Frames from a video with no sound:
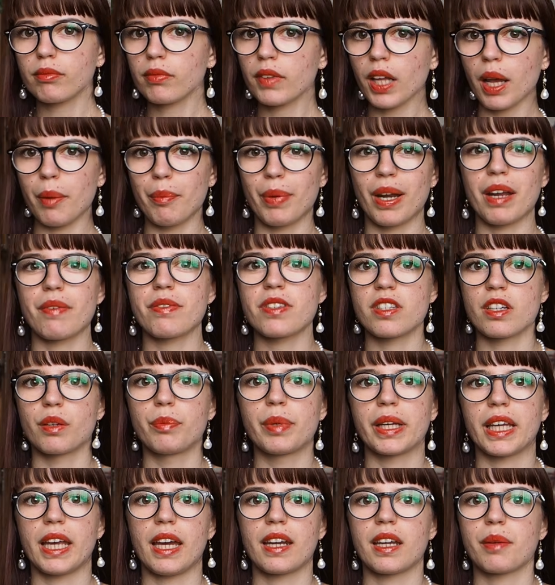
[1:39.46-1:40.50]
but I've still been
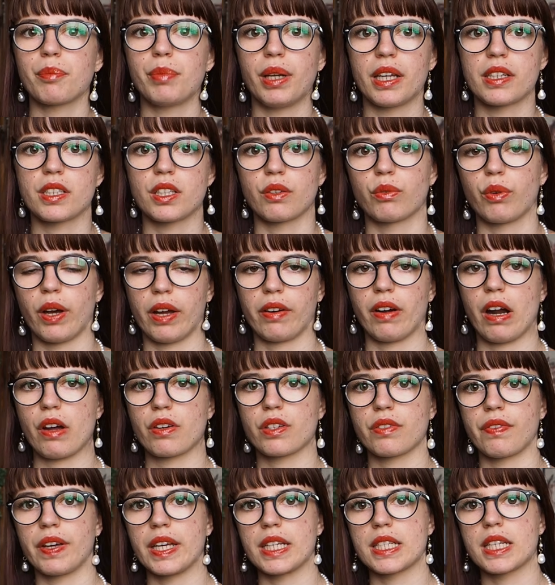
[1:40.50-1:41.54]
getting plenty of wear out
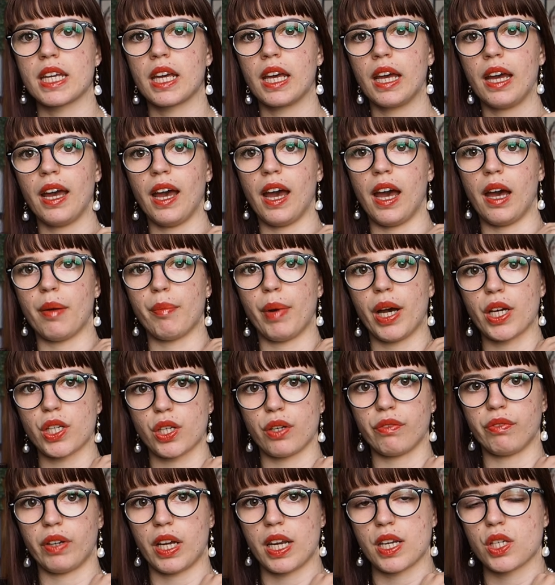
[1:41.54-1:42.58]
of it. I don't
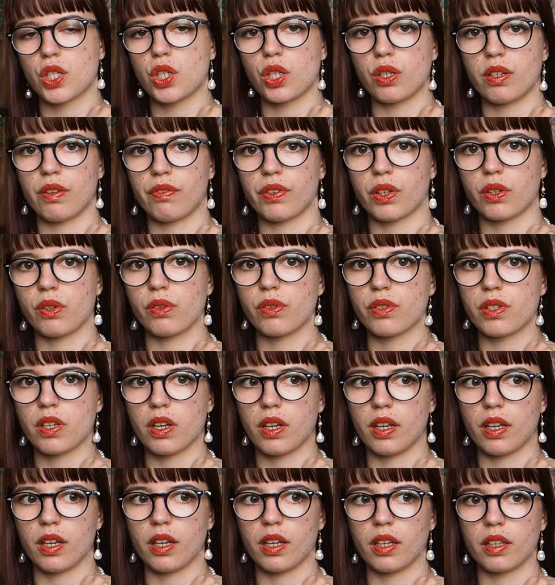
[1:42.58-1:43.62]
find it too difficult
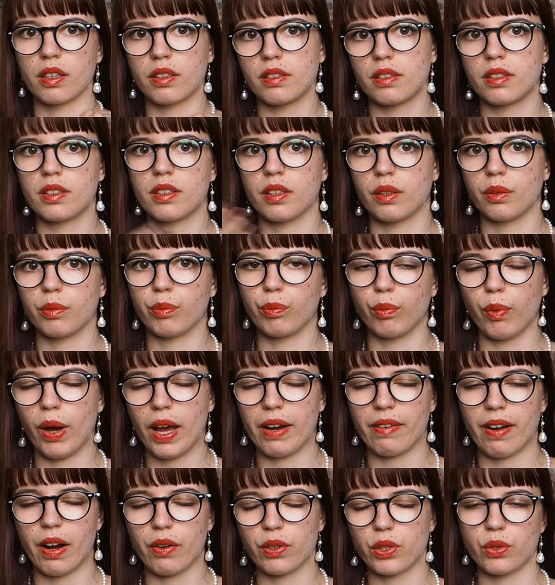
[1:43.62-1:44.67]
to wear
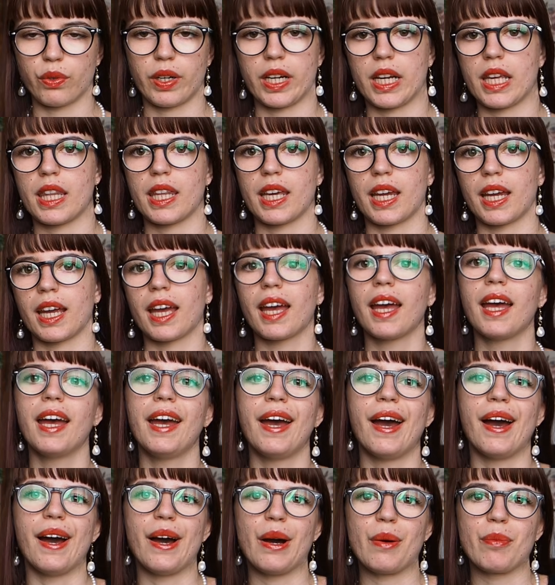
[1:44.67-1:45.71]
out or anything,
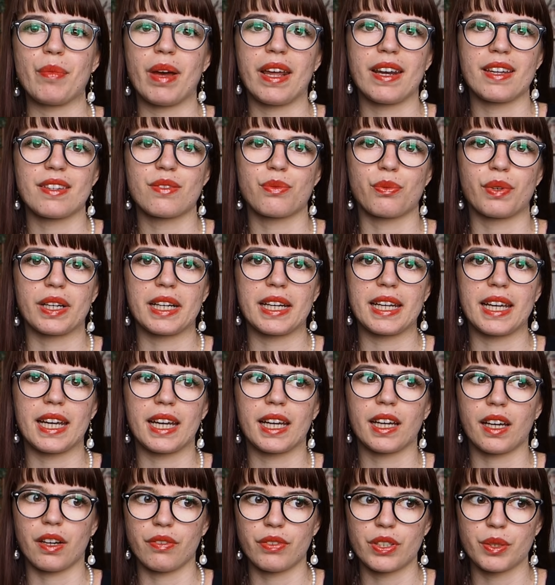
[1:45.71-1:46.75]
and it's really
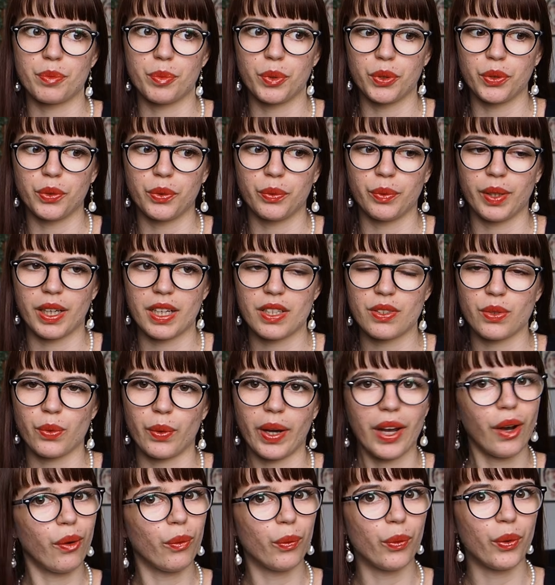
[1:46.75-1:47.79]
comfortable and it's
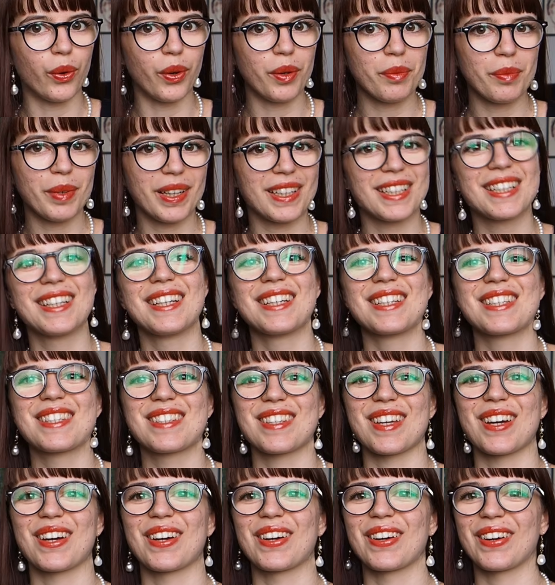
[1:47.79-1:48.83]
quite warm,
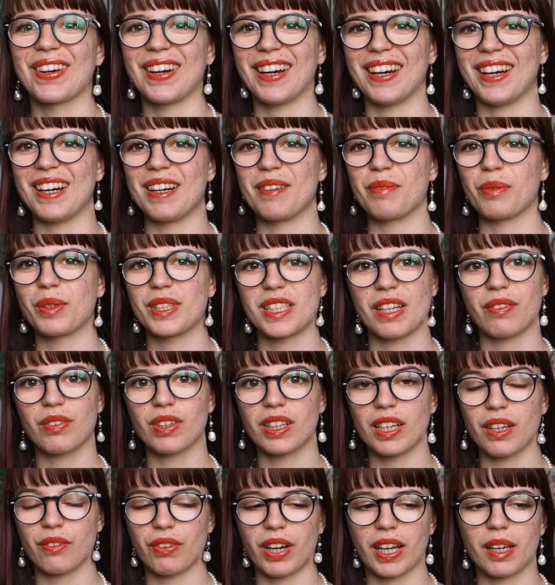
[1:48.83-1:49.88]
so would
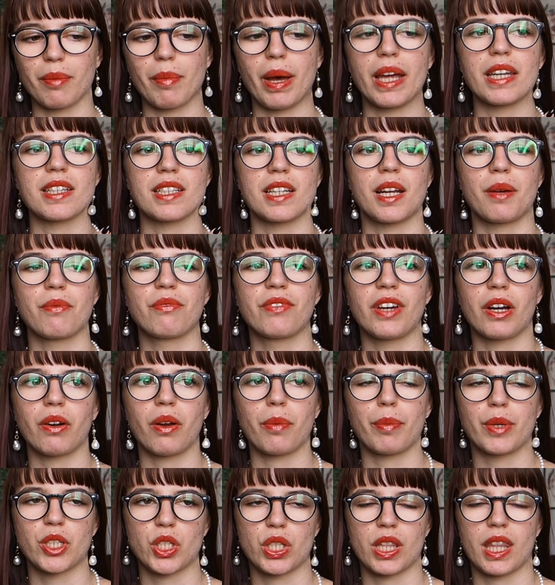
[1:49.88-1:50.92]
definitely recommend. And I'm very
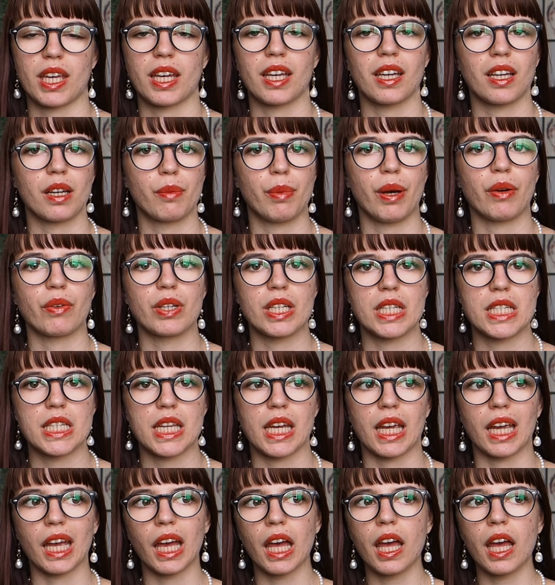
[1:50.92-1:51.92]
much thinking about knitting